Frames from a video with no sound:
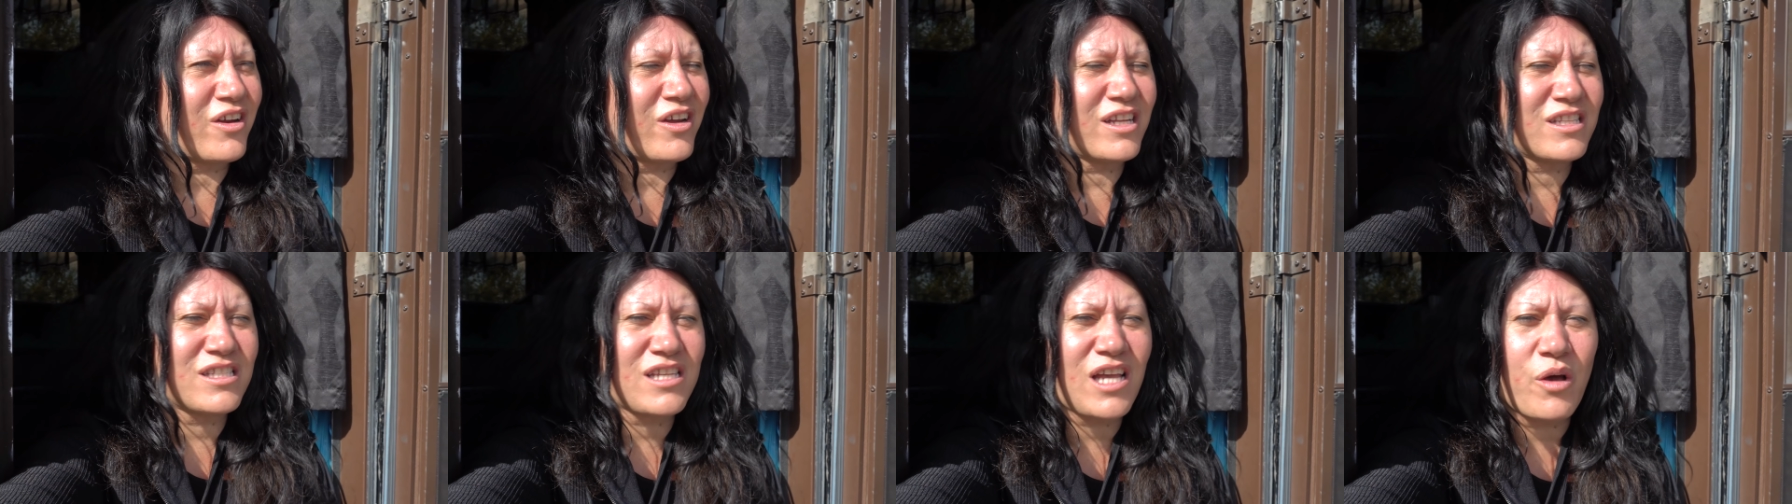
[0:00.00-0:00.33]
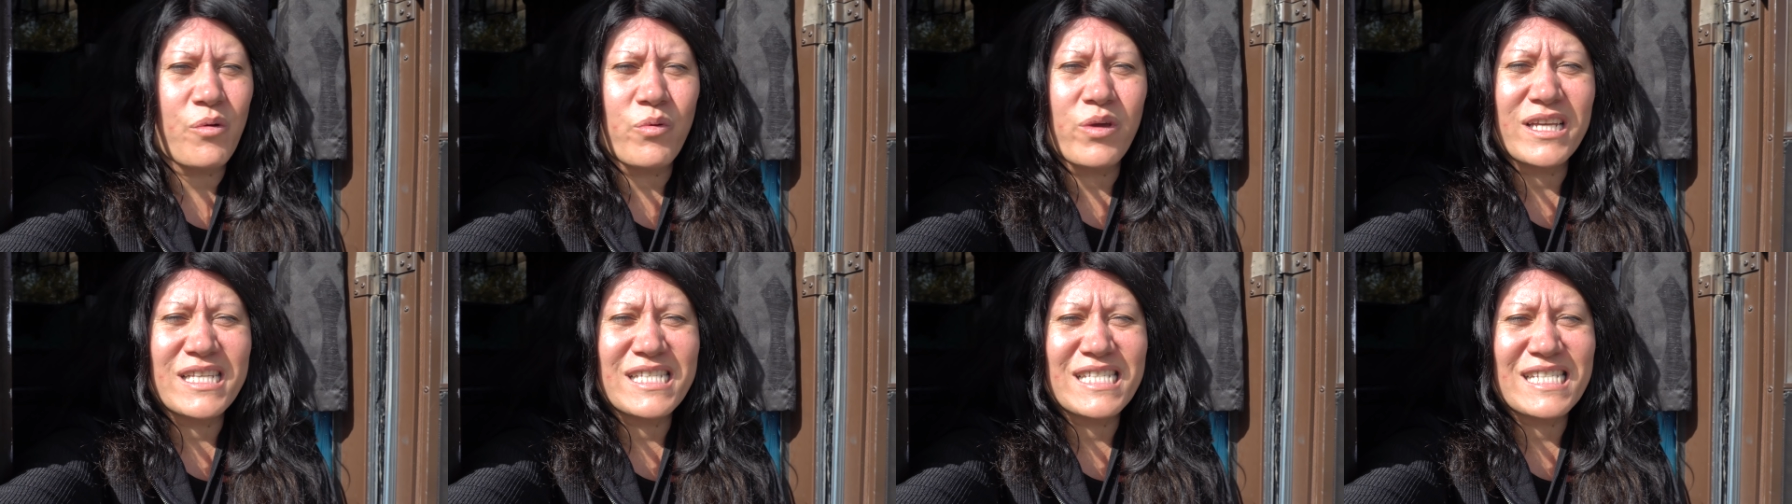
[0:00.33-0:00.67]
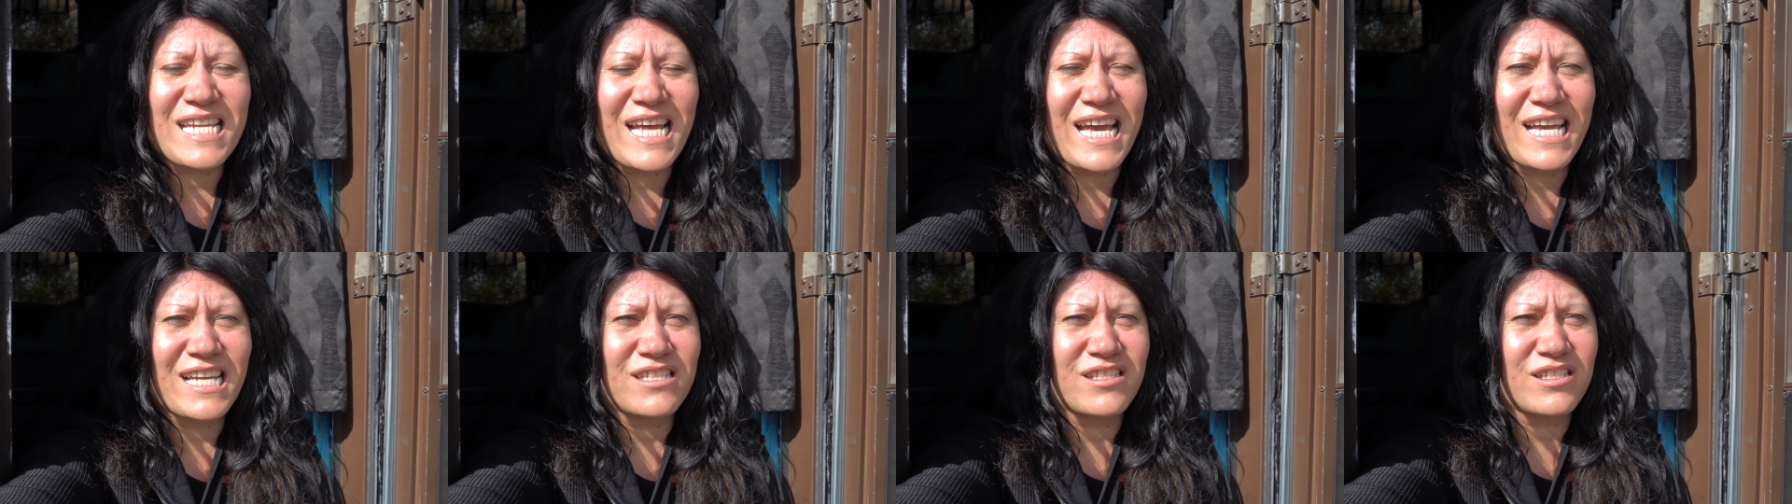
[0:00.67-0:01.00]
It's always
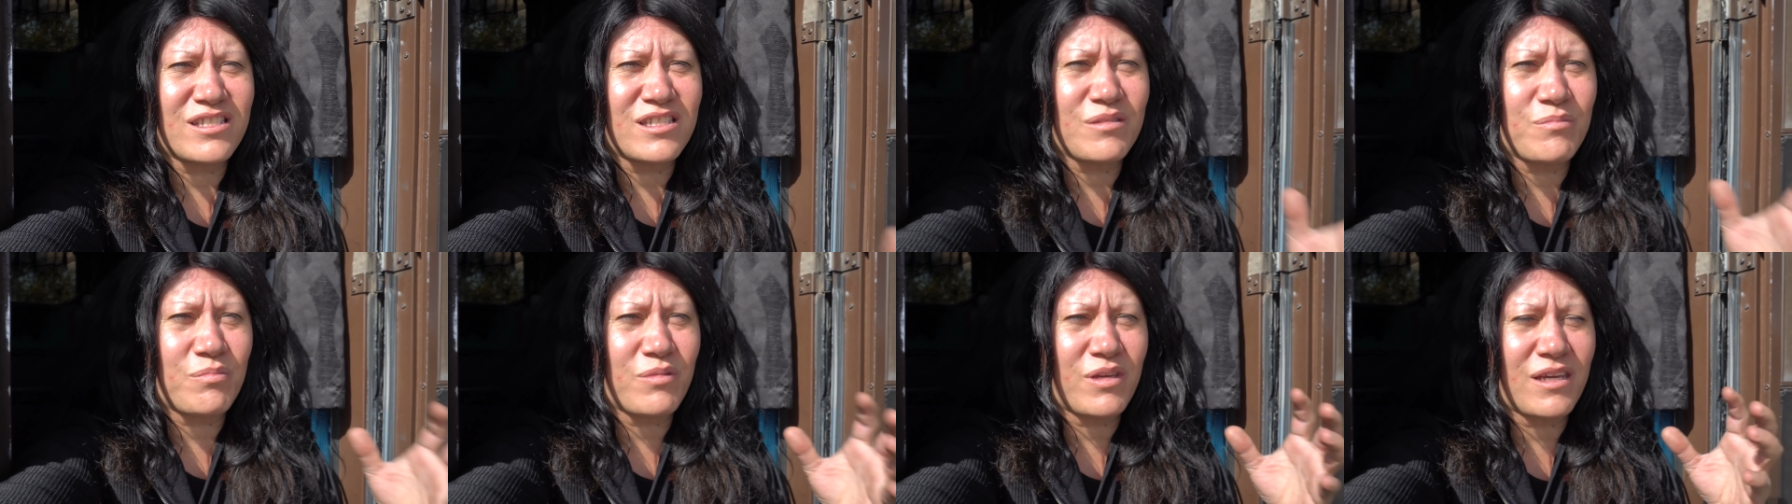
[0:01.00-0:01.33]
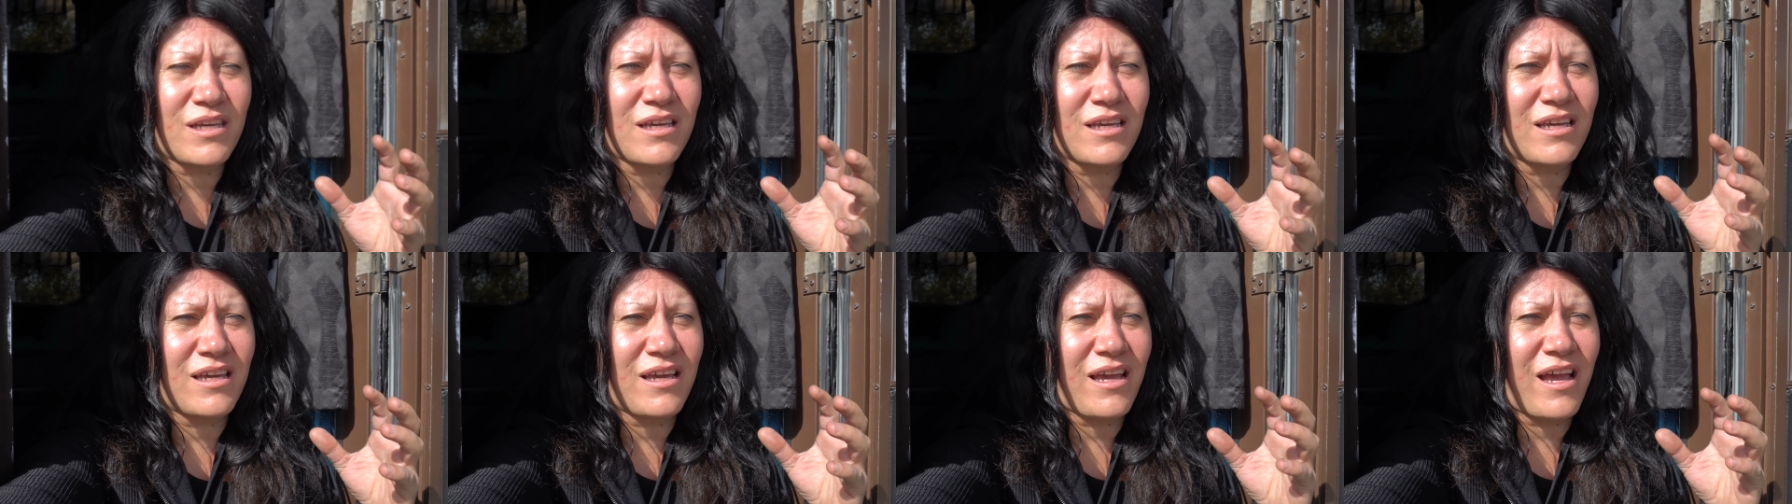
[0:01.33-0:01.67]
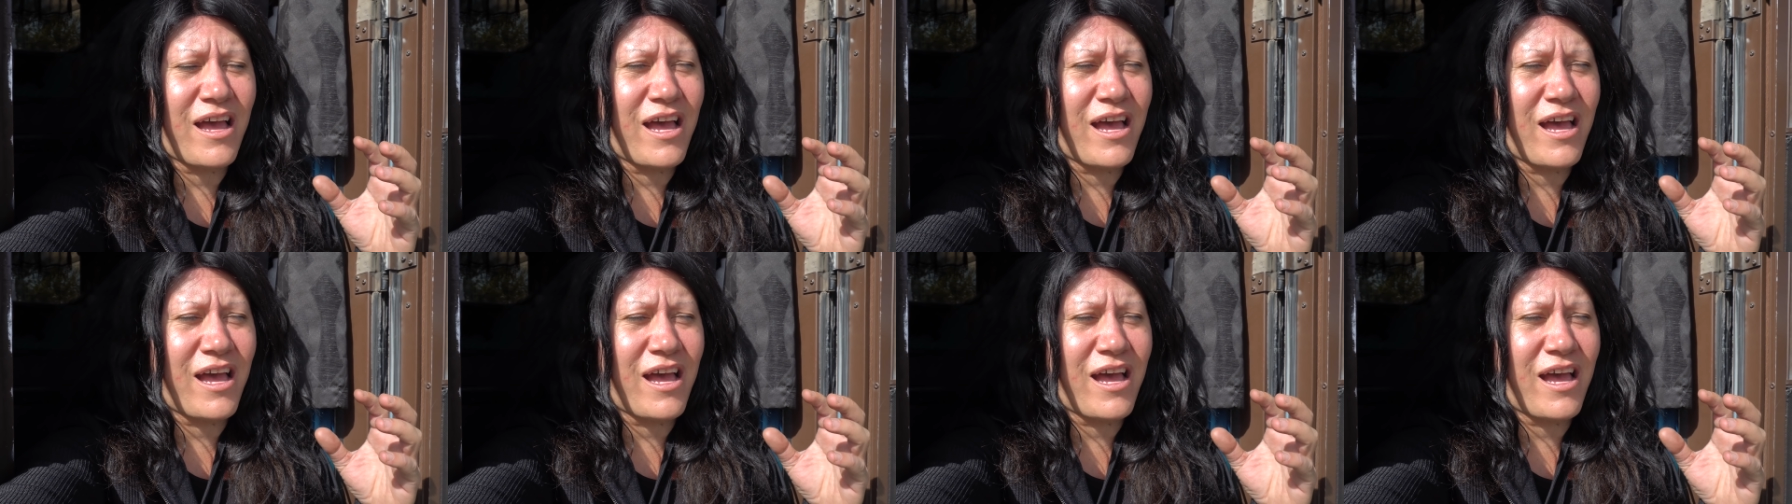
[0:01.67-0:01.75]
nice to be